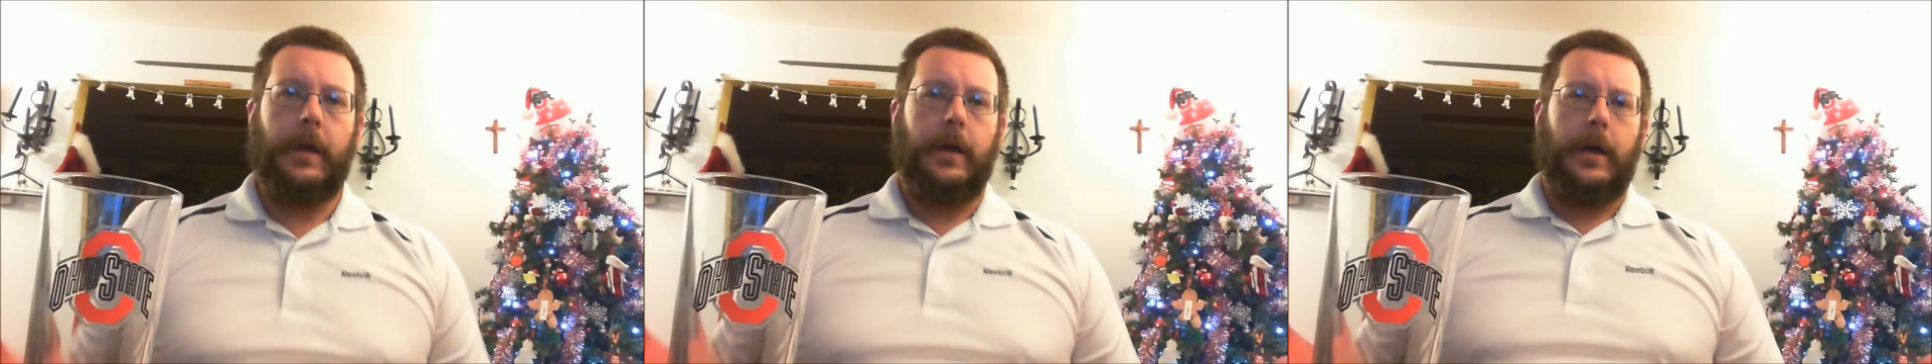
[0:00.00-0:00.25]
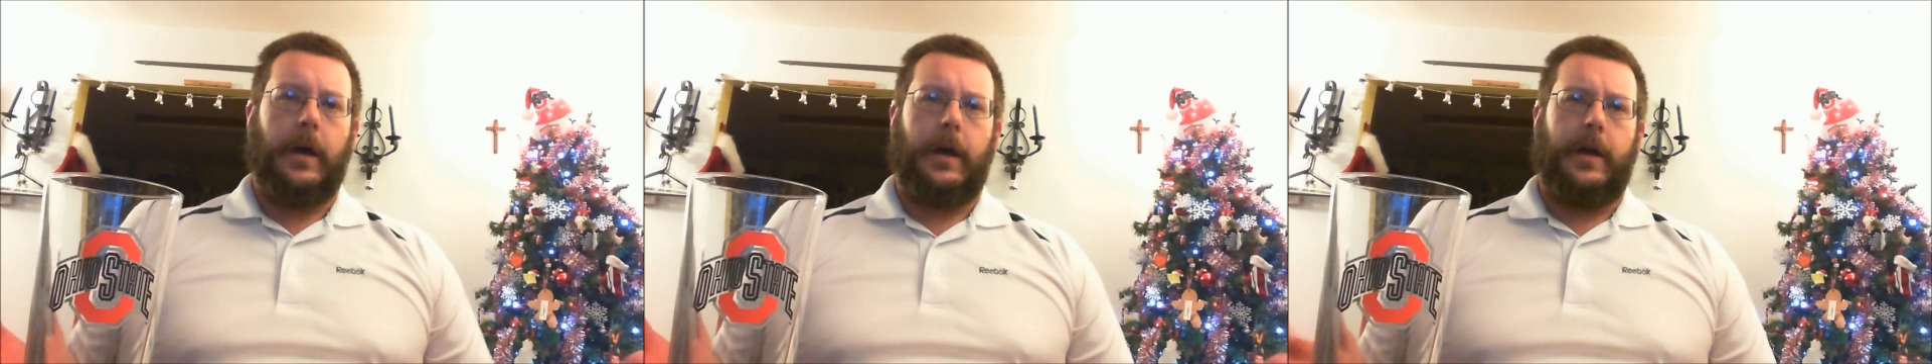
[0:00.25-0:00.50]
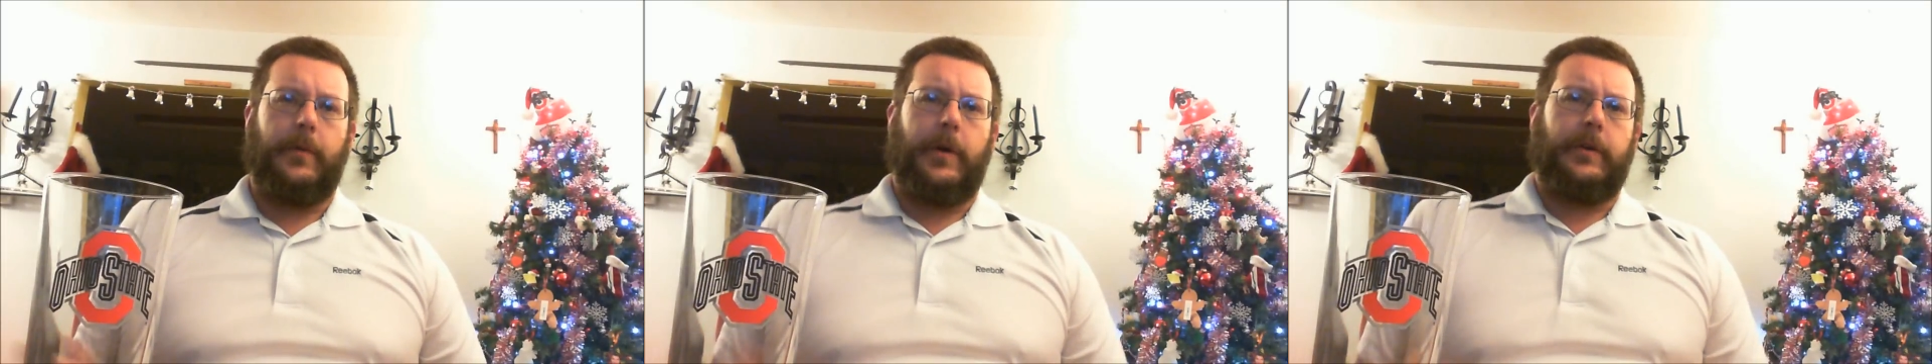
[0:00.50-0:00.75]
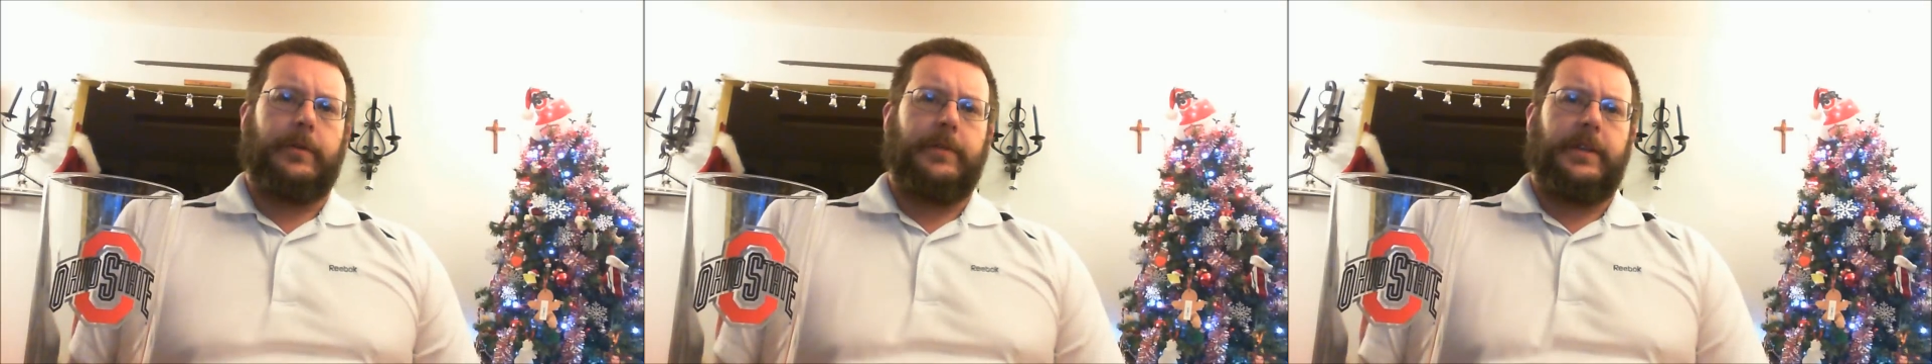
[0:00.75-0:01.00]
Alright,
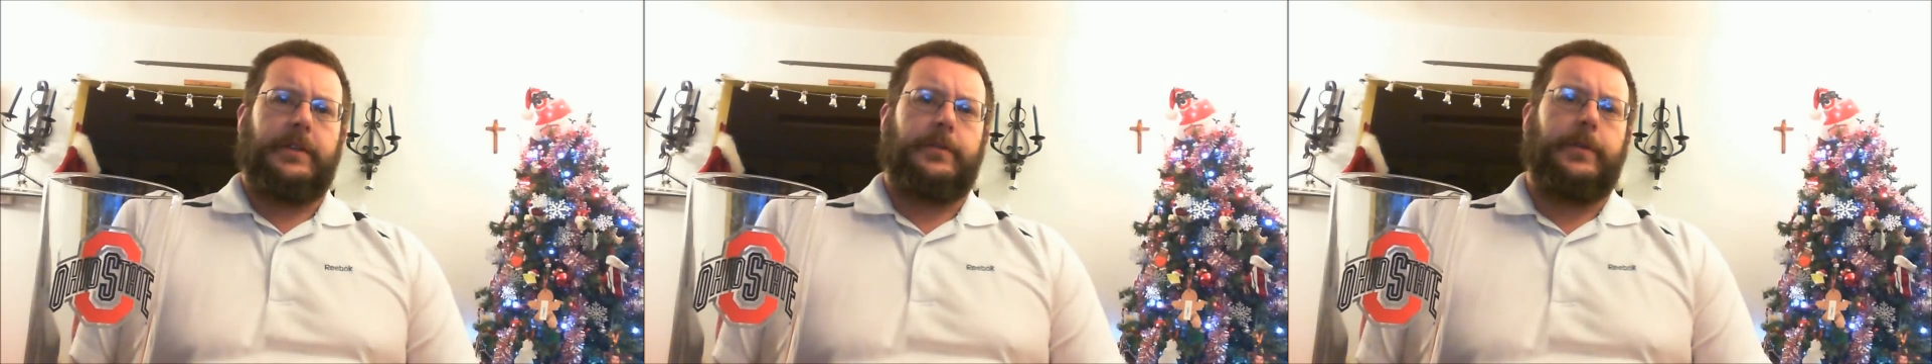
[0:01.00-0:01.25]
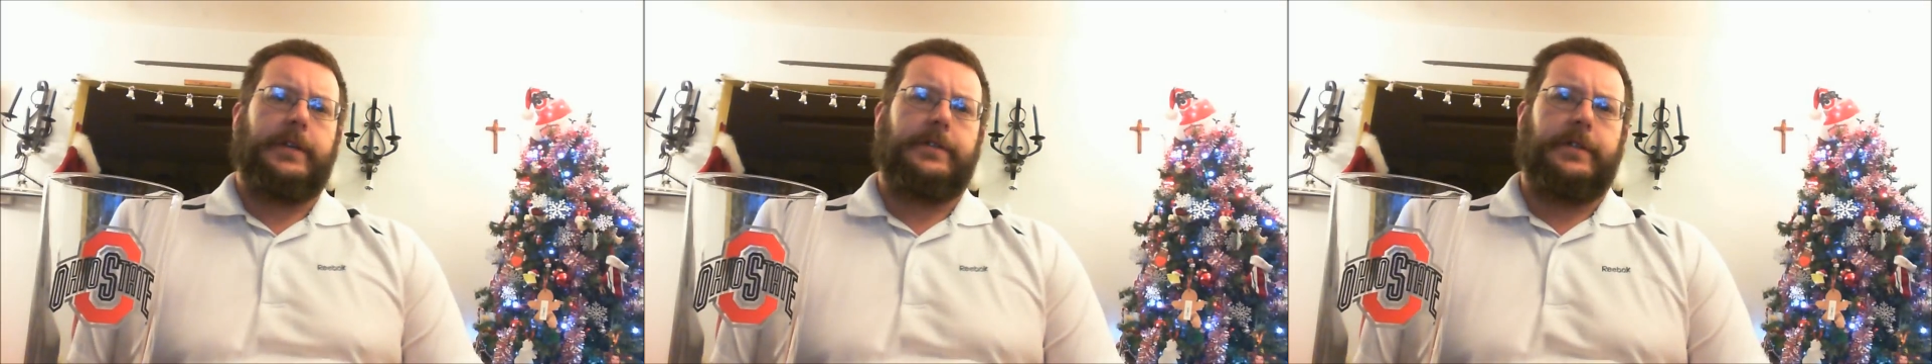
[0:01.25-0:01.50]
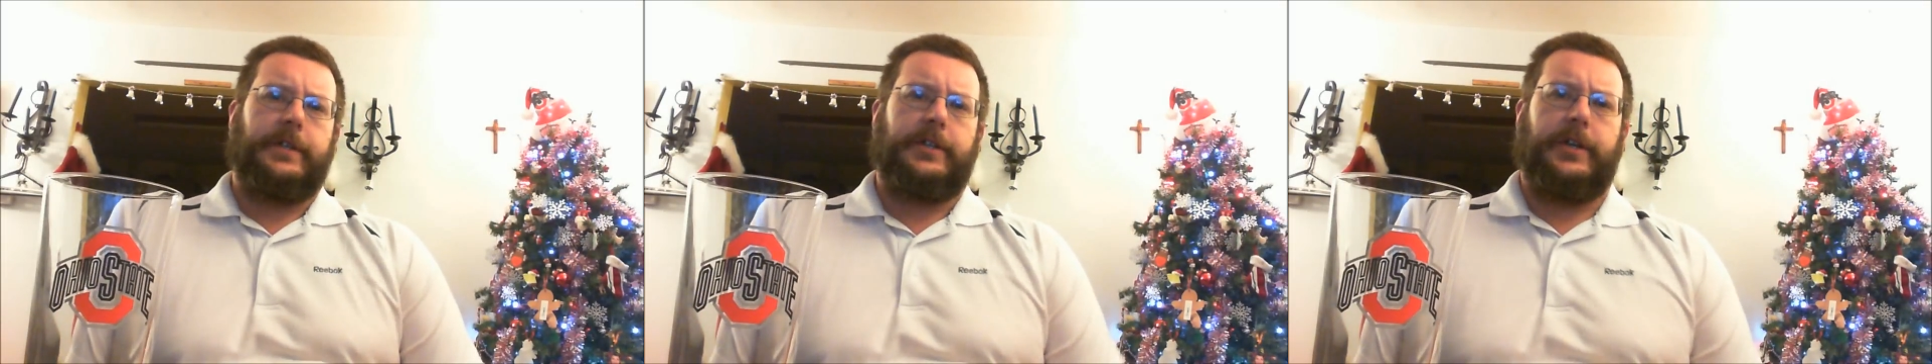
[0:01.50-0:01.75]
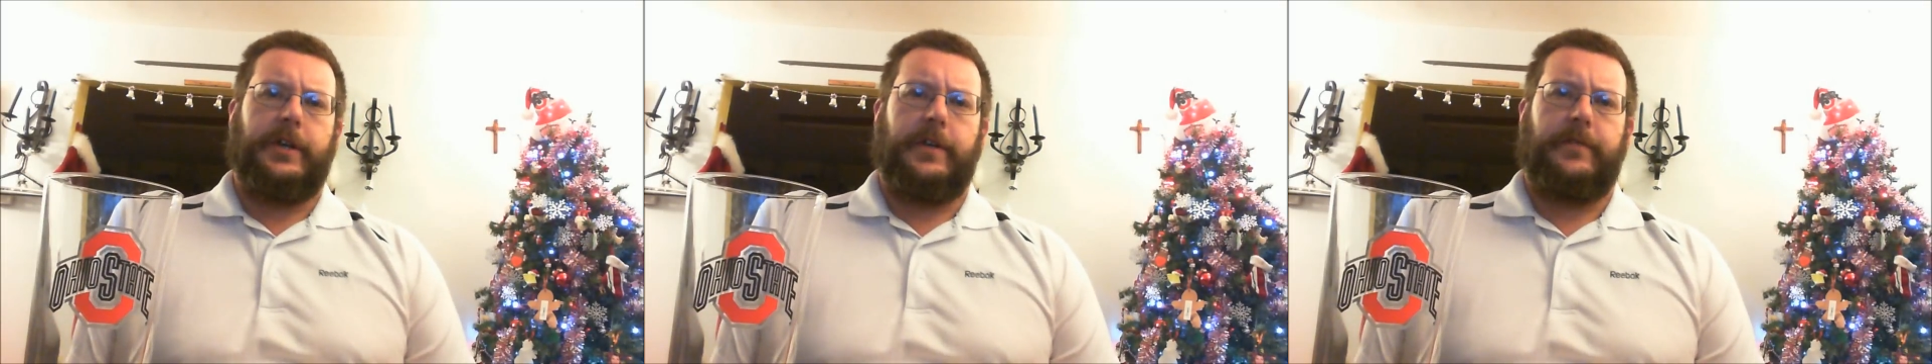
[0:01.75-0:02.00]
welcome to this week's
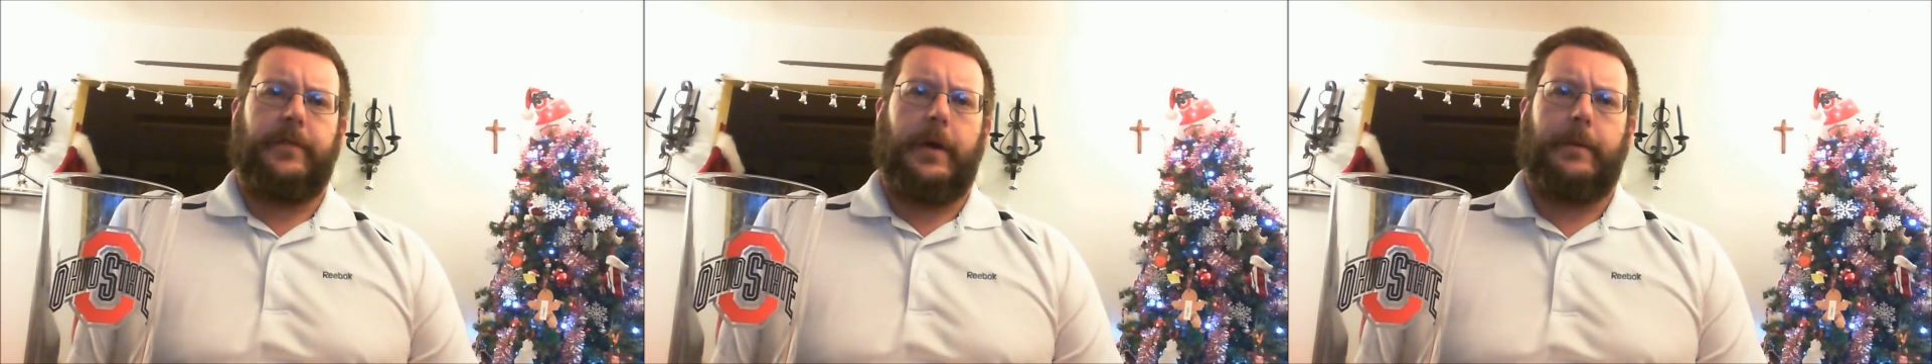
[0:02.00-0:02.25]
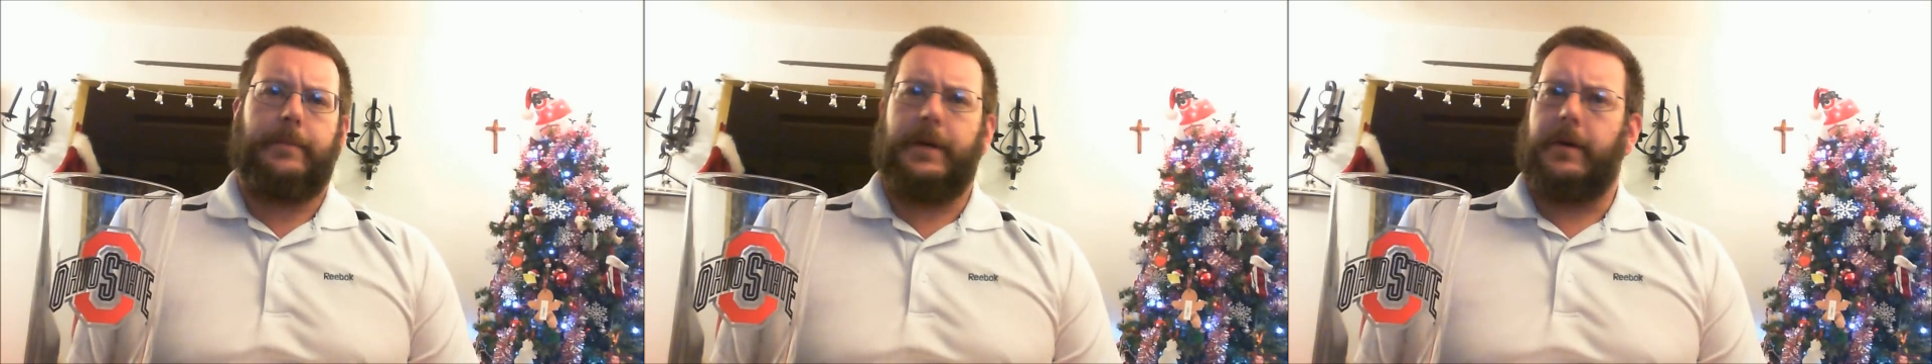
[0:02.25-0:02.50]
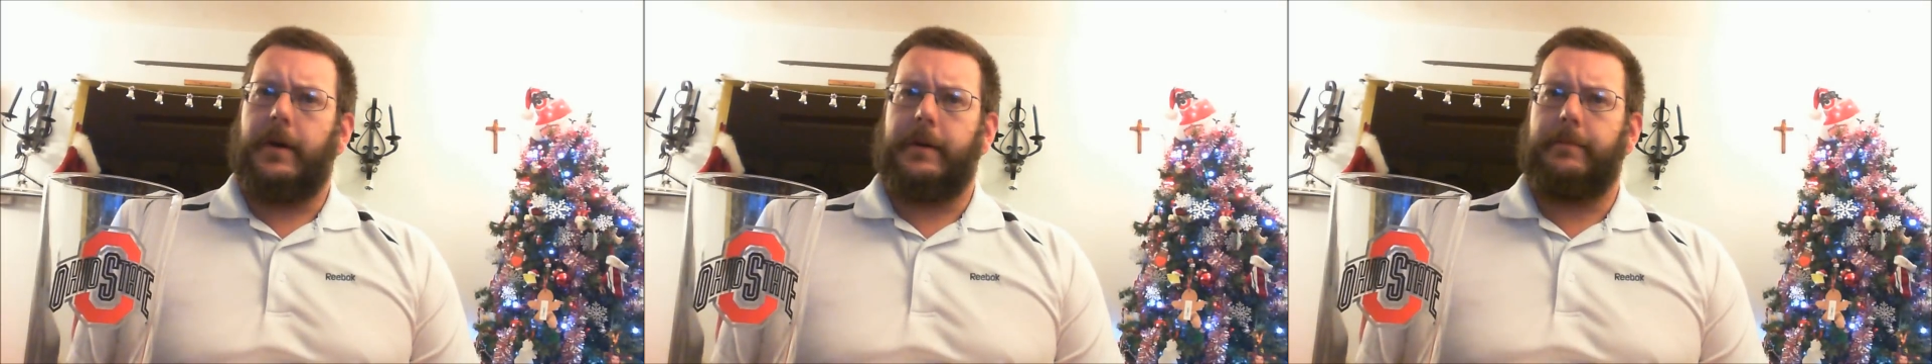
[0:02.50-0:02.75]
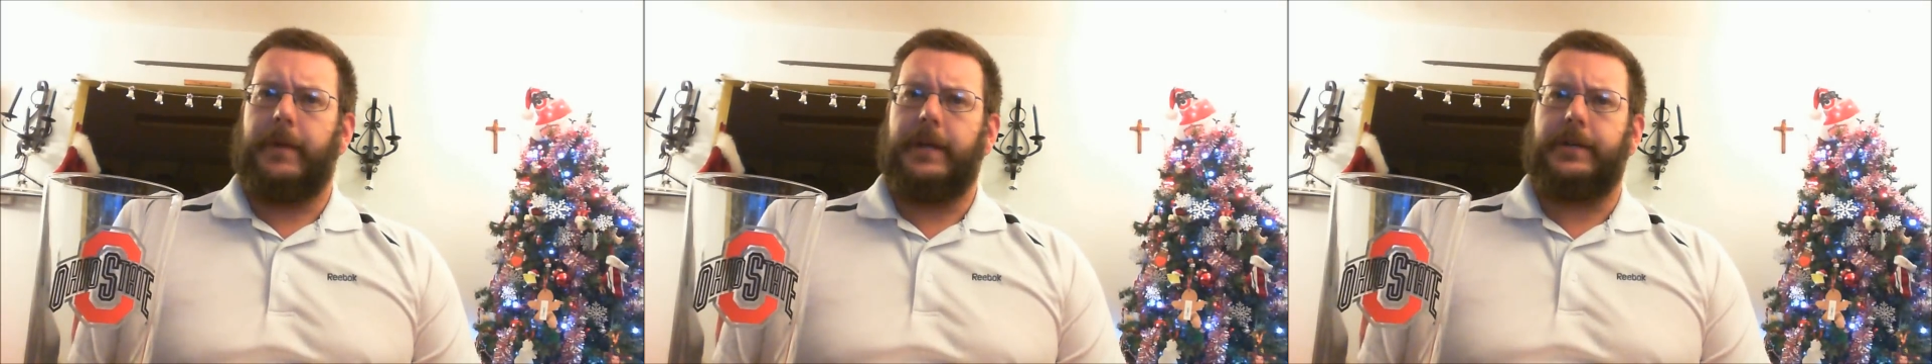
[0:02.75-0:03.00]
edition of Beer on a
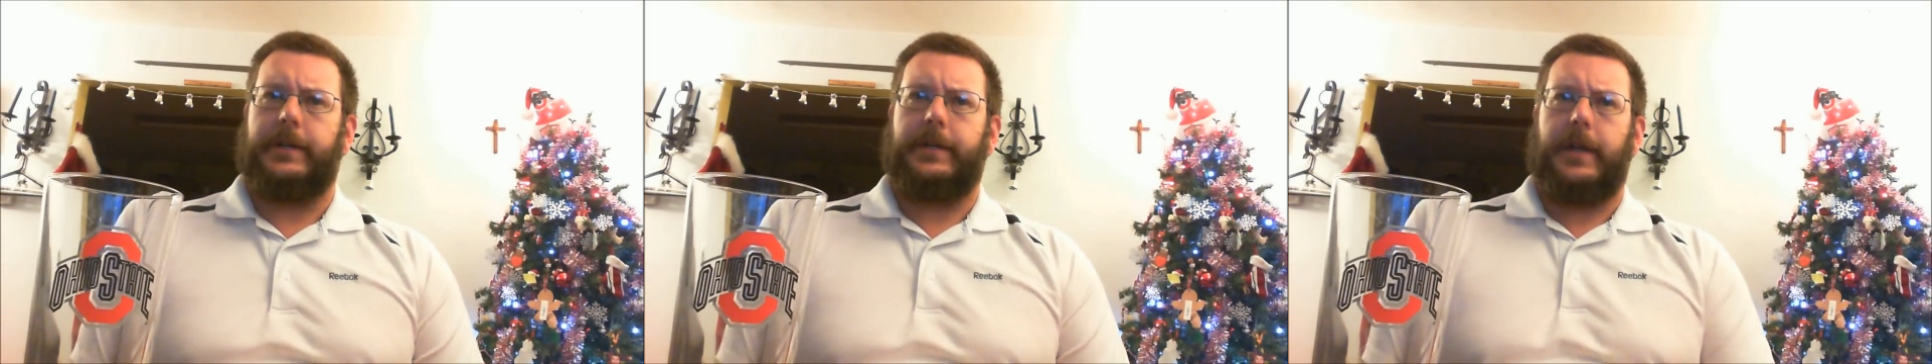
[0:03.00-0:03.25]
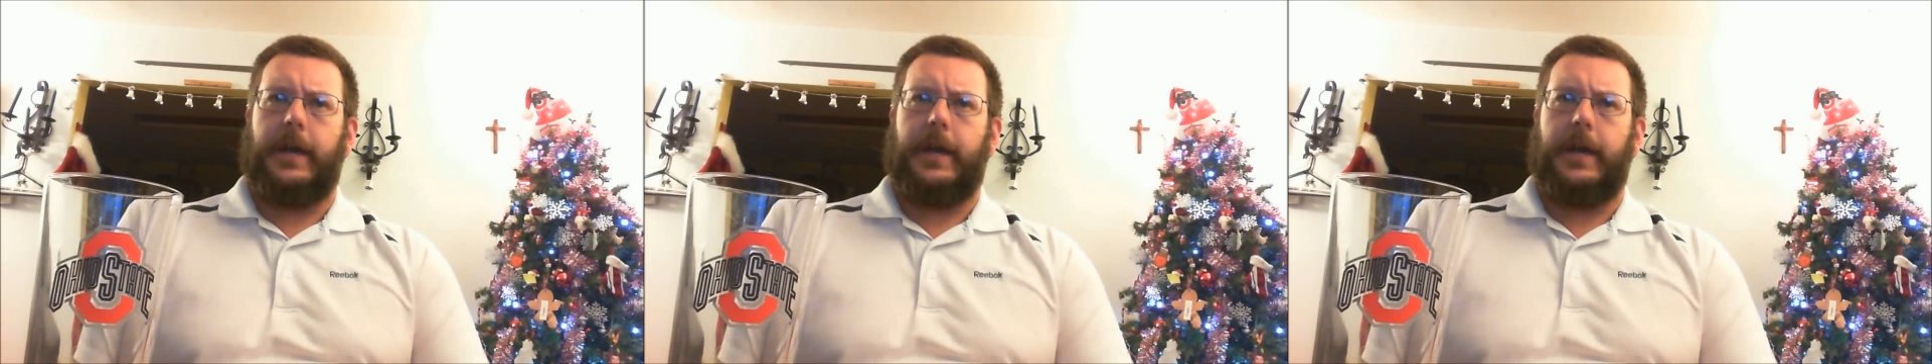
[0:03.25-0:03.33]
Budget.